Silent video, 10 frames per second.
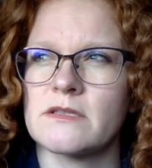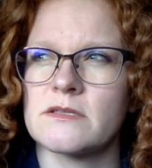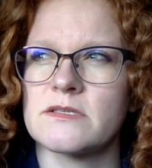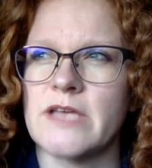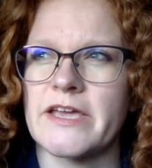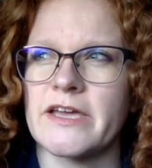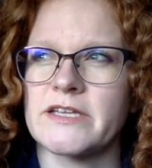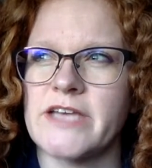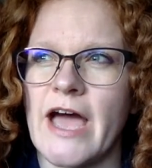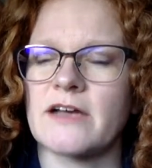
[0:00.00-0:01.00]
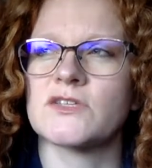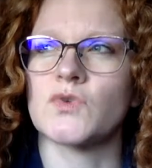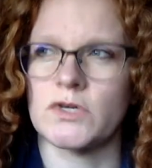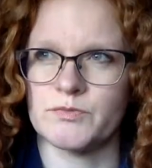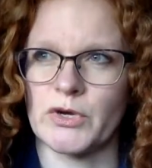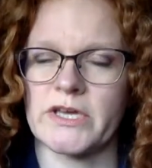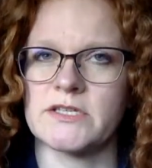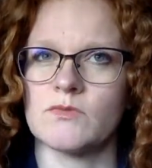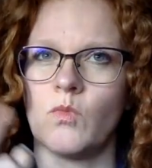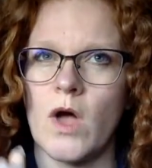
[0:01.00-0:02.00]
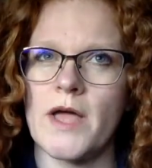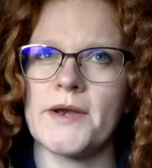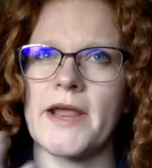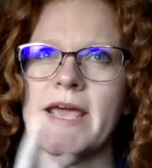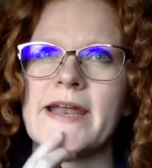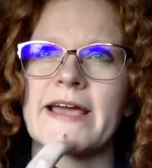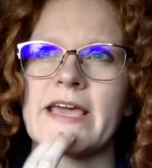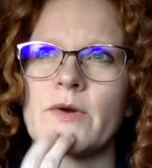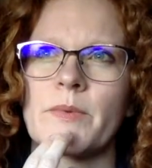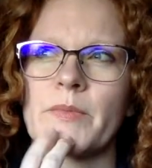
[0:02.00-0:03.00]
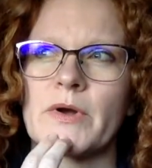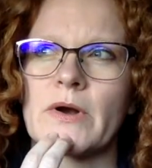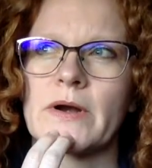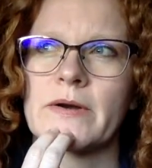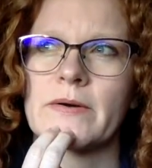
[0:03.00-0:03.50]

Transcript: Psychic Attack Sourcebook is one, and I can't remember